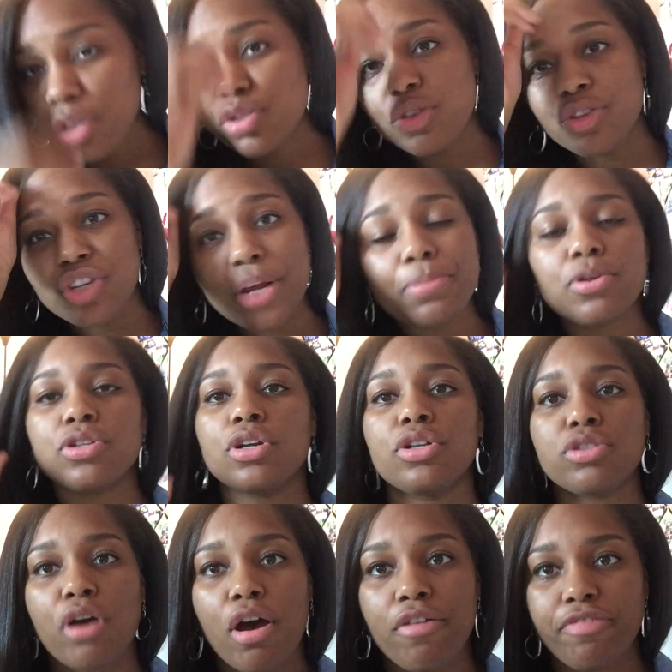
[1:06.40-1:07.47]
So the chapter
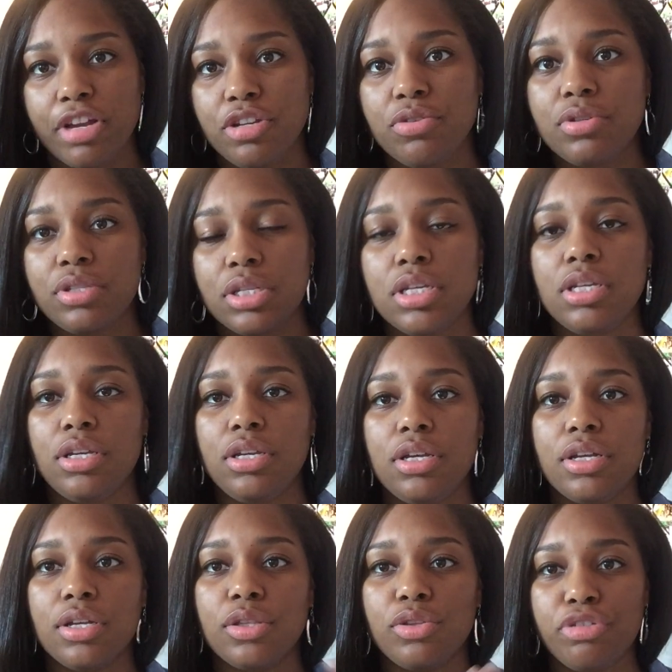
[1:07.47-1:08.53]
starts off, and you
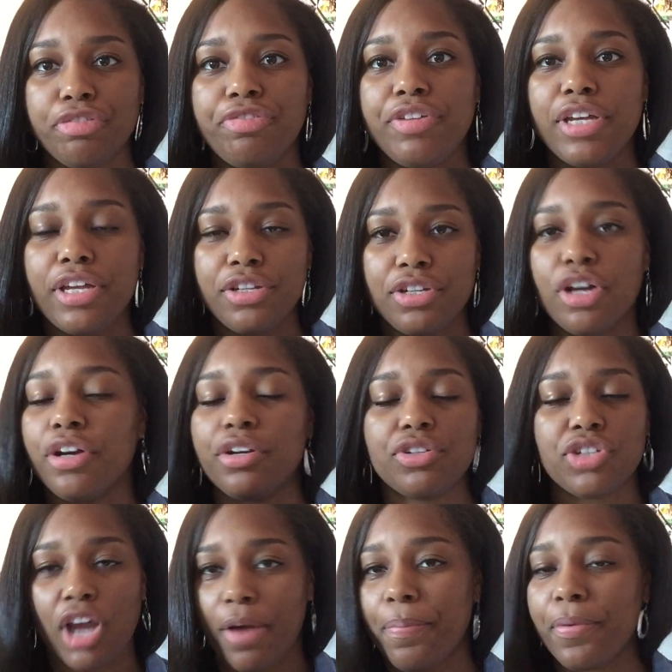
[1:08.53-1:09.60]
see Luffy
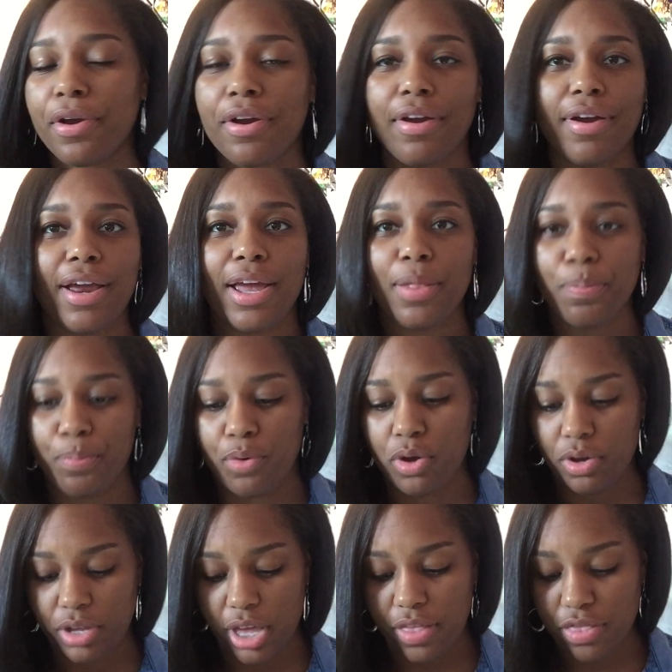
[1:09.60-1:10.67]
or Chopper and
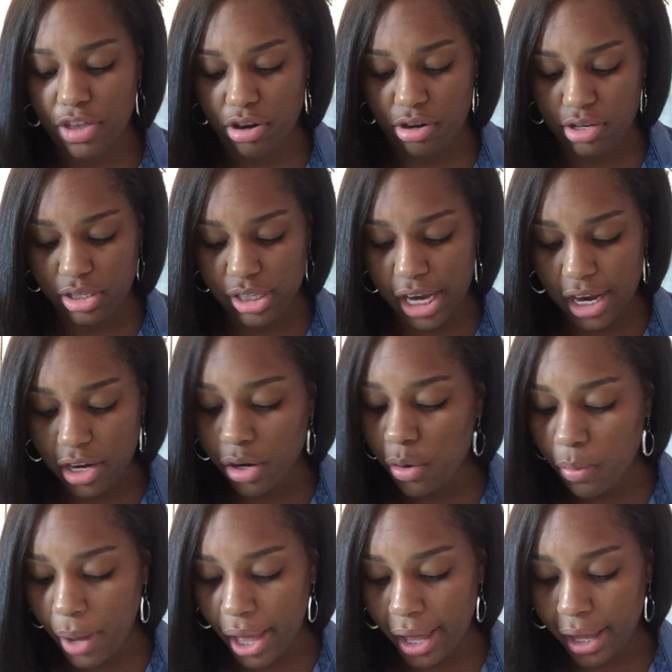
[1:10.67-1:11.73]
Brook, and they're skating
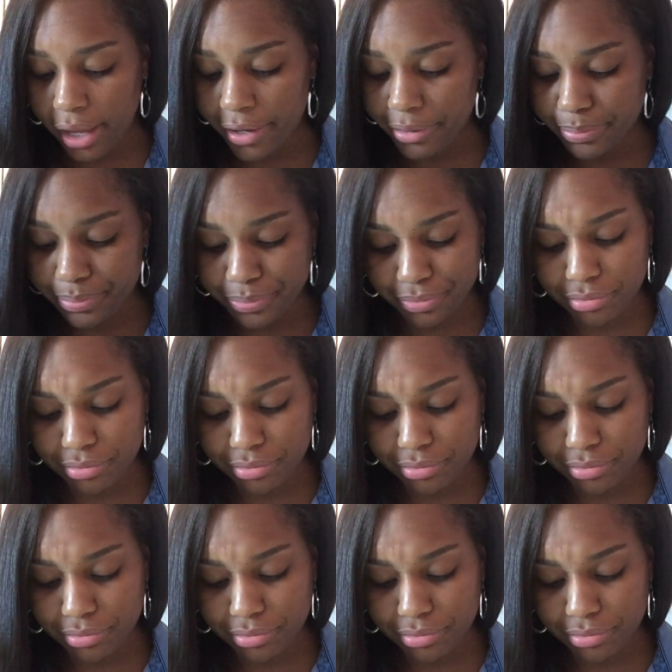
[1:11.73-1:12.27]
away,